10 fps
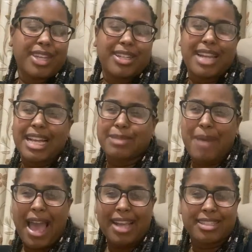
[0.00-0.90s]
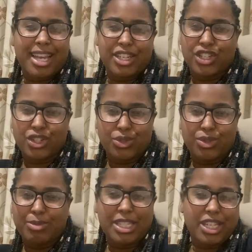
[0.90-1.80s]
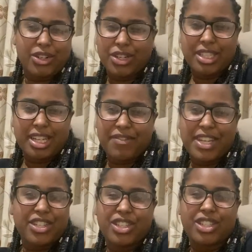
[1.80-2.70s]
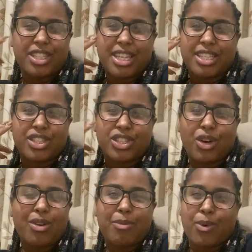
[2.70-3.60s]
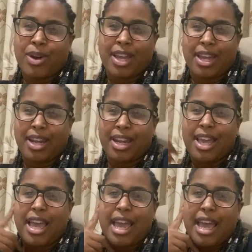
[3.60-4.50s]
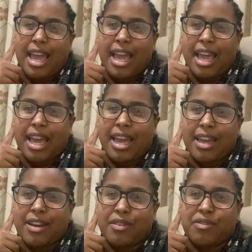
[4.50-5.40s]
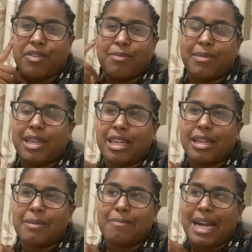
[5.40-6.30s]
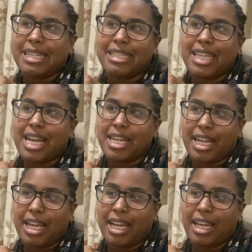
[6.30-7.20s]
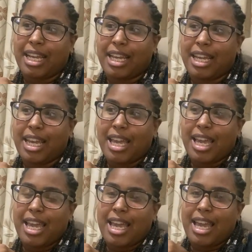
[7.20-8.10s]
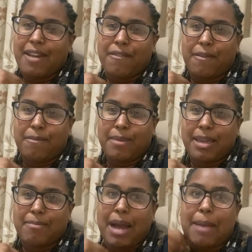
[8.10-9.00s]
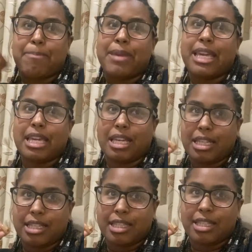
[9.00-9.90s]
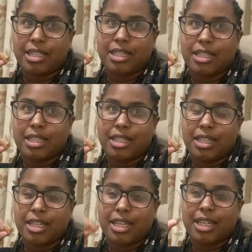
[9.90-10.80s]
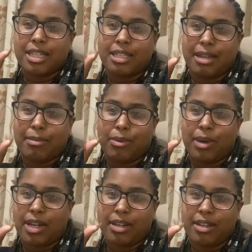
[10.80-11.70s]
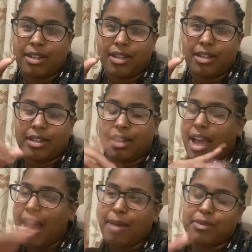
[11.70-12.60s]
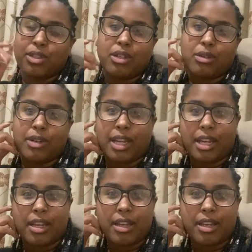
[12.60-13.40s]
nice bags, nice shoes, material stuff. It's so important. And for me, my sanity and for me, my peace is number one. Absolutely.